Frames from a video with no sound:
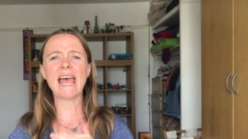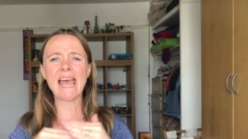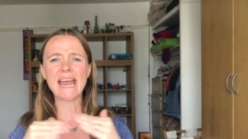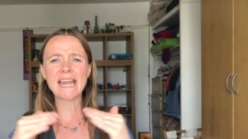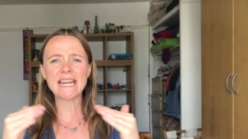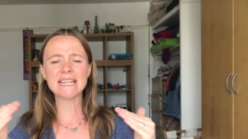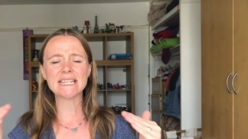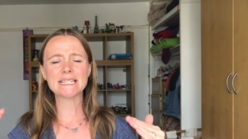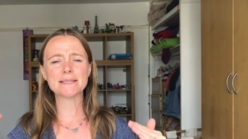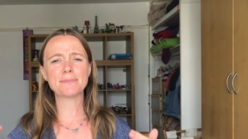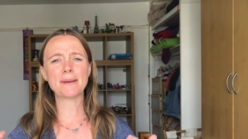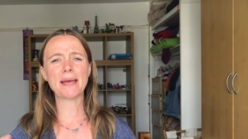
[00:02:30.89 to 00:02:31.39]

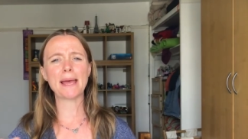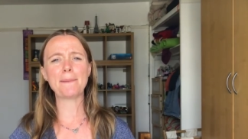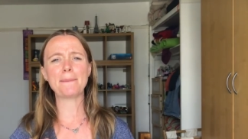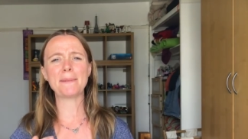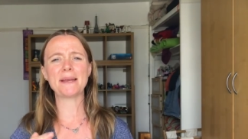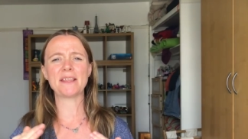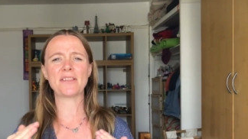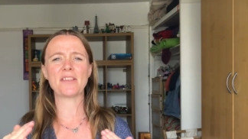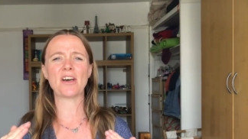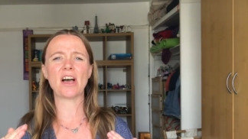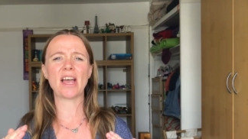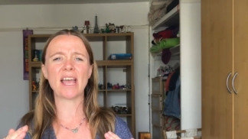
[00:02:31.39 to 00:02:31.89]
Any spare
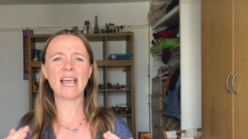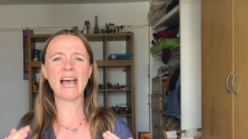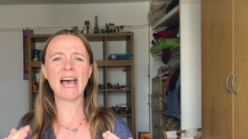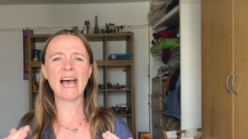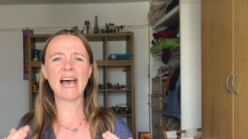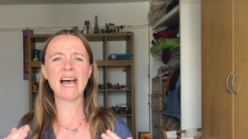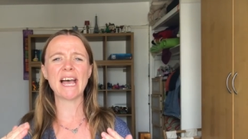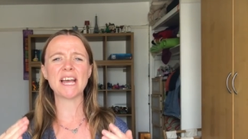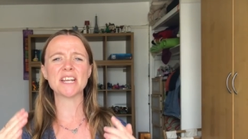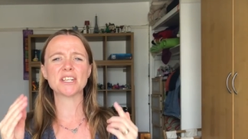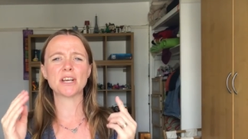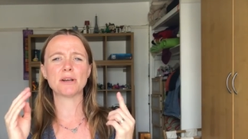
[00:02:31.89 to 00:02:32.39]
minute that I
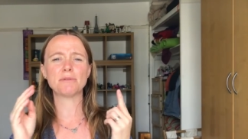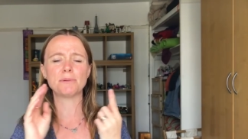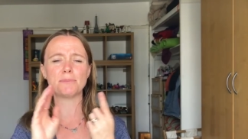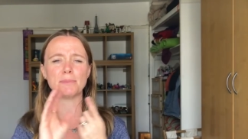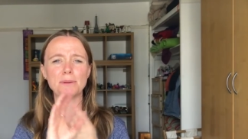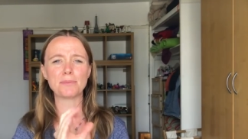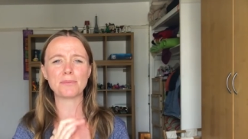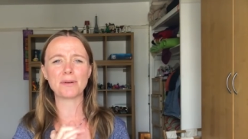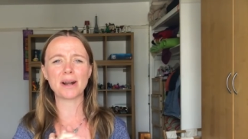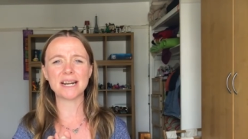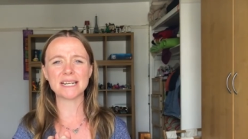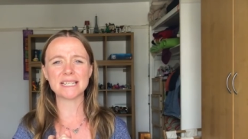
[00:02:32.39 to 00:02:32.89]
had, I would
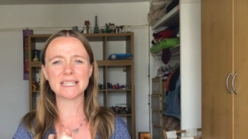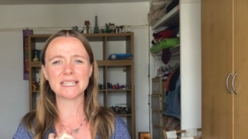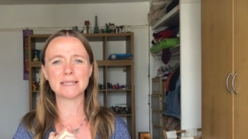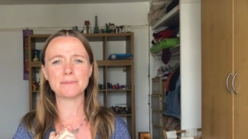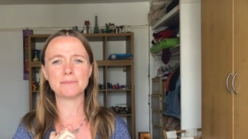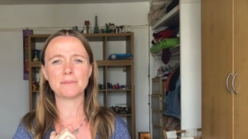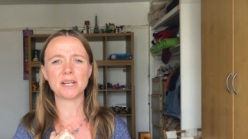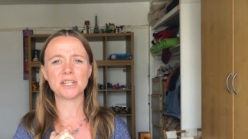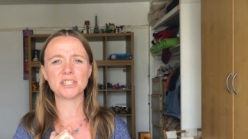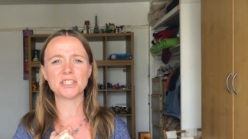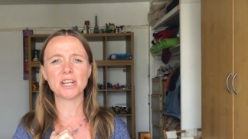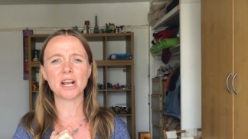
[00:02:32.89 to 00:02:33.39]
be
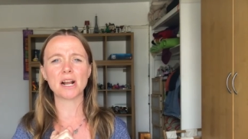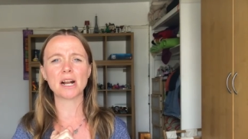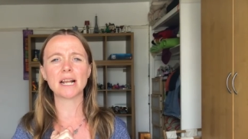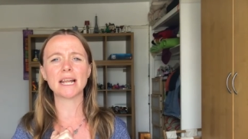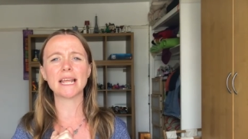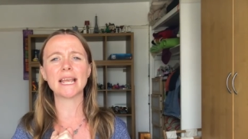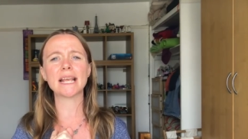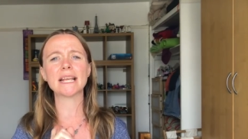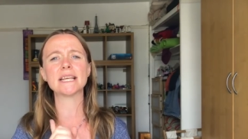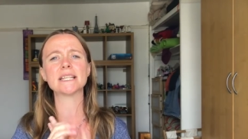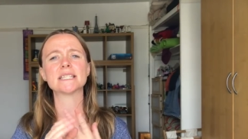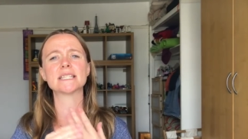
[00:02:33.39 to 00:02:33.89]
practicing my
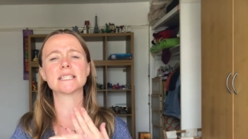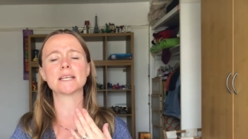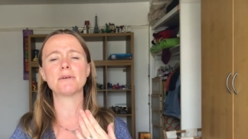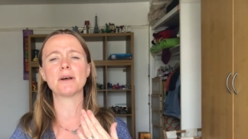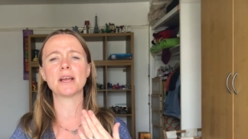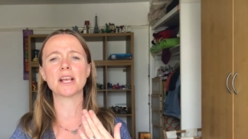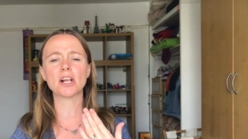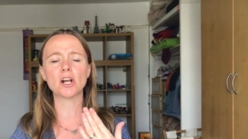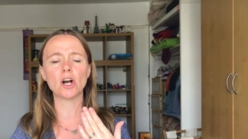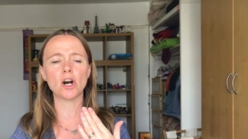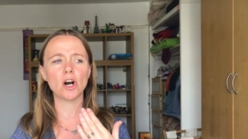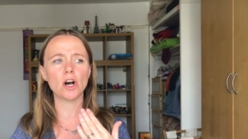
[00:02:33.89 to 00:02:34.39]
juggling and so
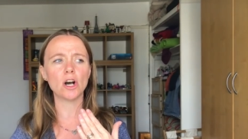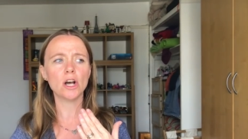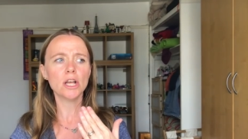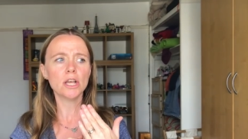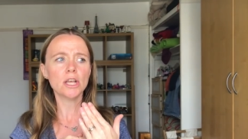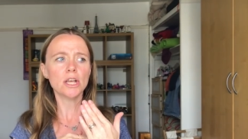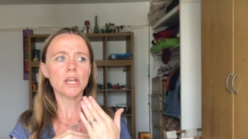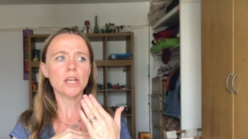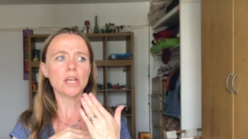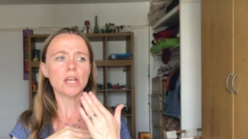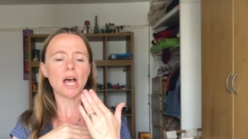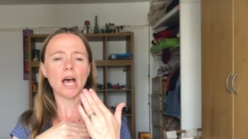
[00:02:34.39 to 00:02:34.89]
I got
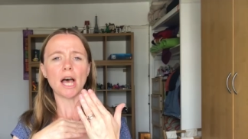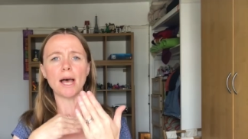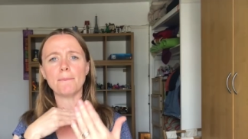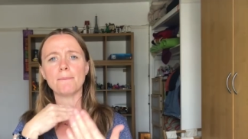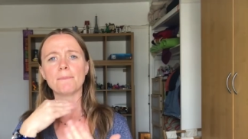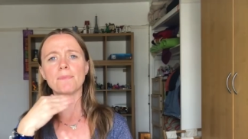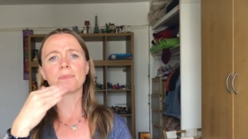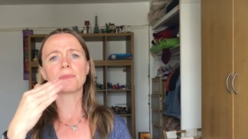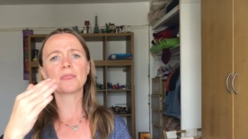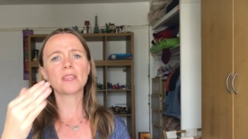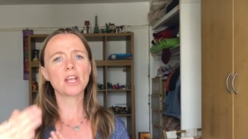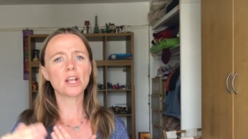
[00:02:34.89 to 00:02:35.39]

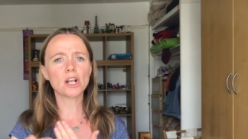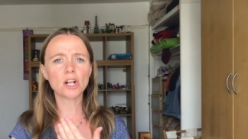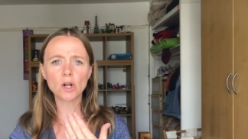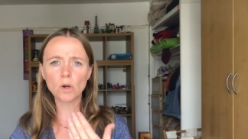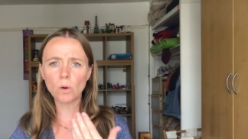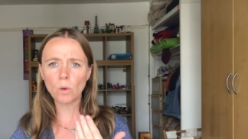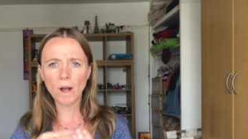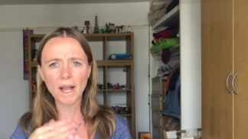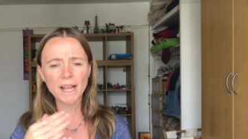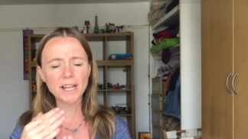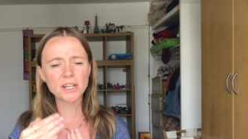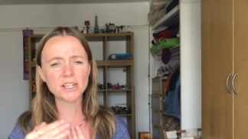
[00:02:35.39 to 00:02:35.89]
um,
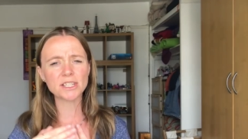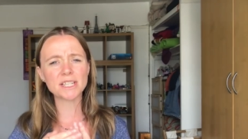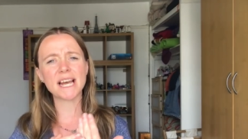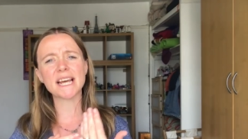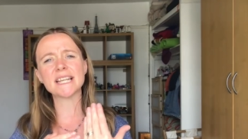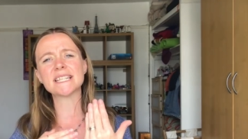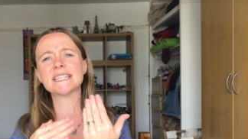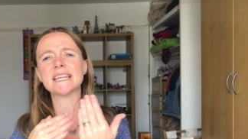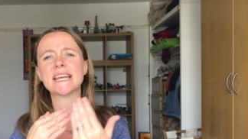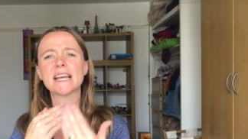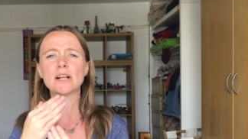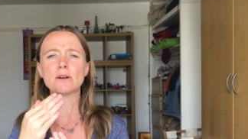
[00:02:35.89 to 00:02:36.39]
quite good
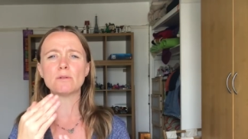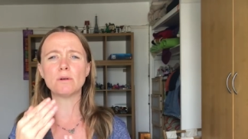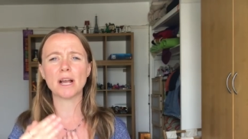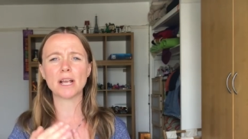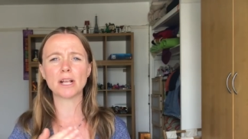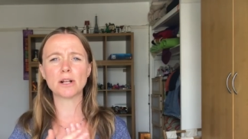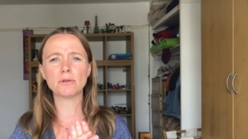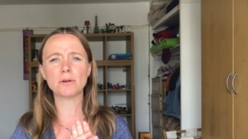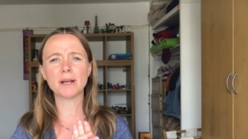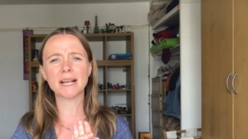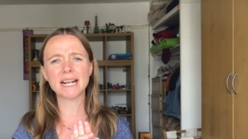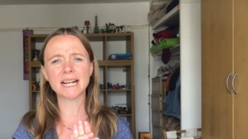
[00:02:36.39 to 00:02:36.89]
at it
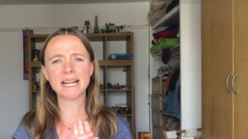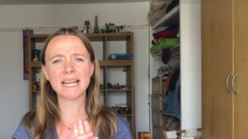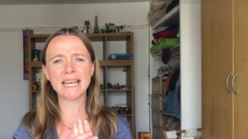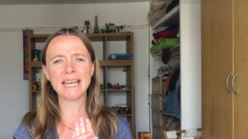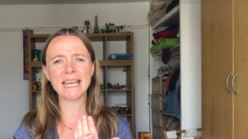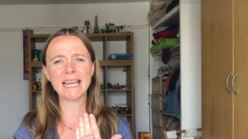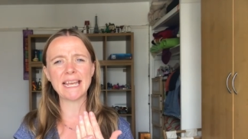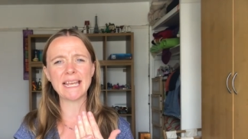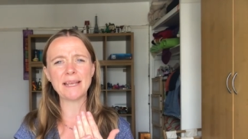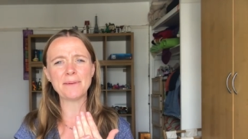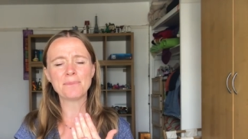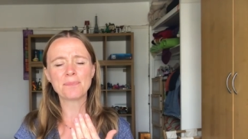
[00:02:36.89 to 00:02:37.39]
quite
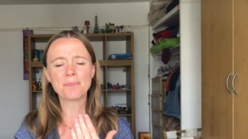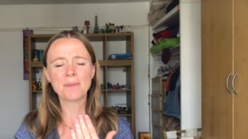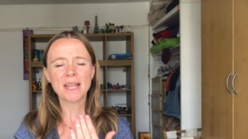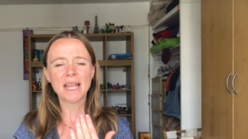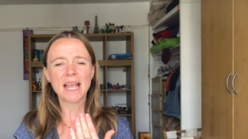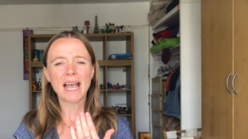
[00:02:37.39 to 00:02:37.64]
quickly